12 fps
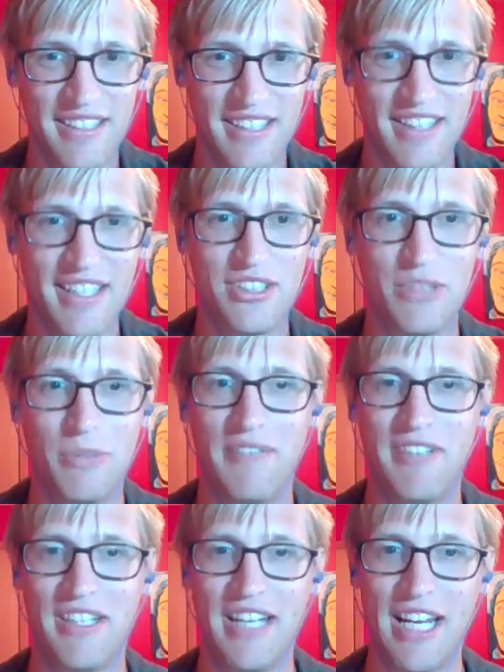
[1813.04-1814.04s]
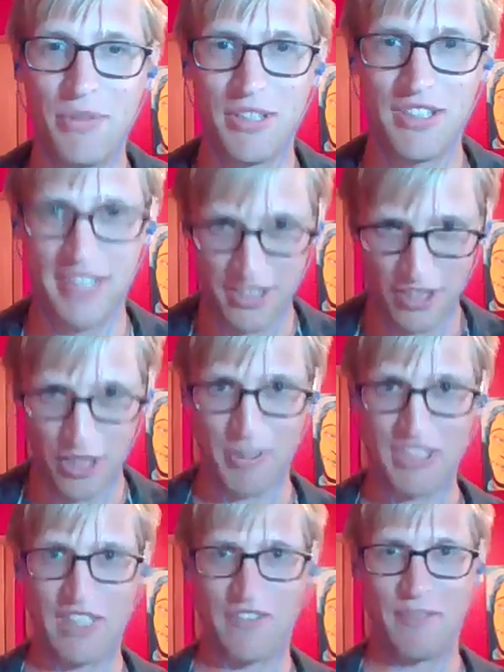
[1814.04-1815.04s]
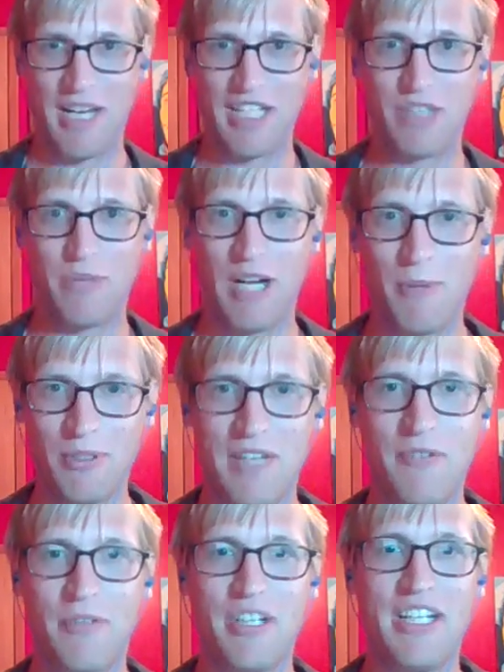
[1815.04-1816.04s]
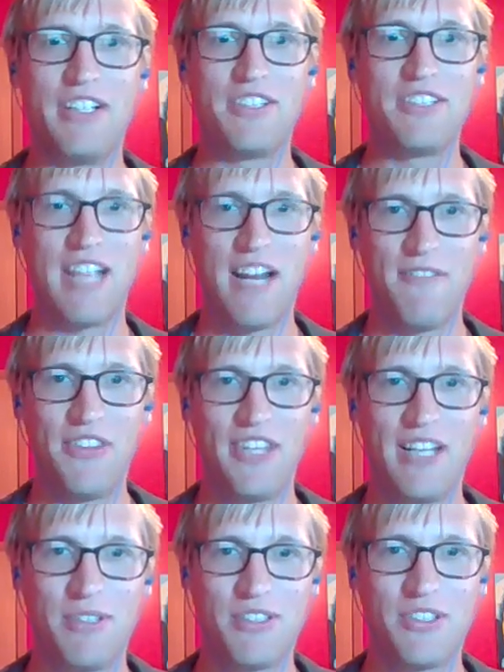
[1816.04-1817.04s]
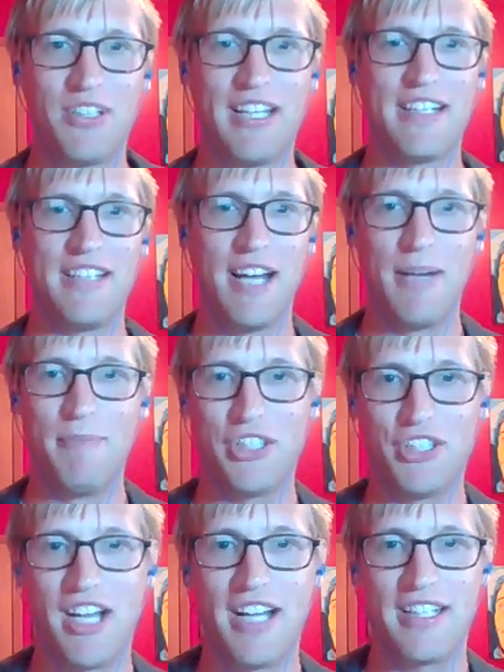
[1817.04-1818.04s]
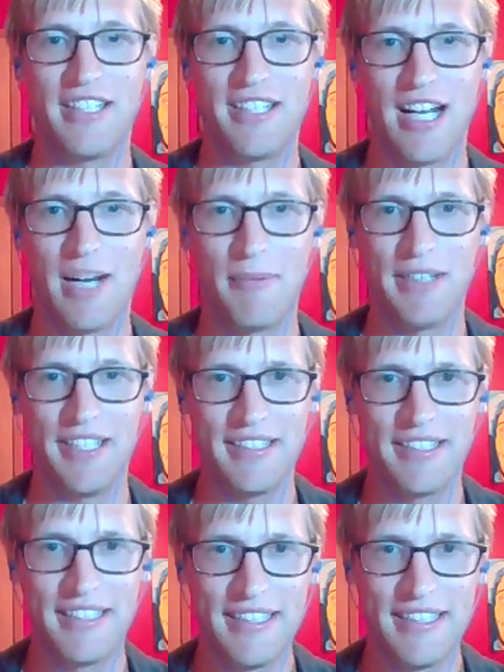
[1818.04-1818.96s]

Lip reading: And also, we live in an age with like so much information where almost everyone hears everything. We're sort of like numb to shocking comedy.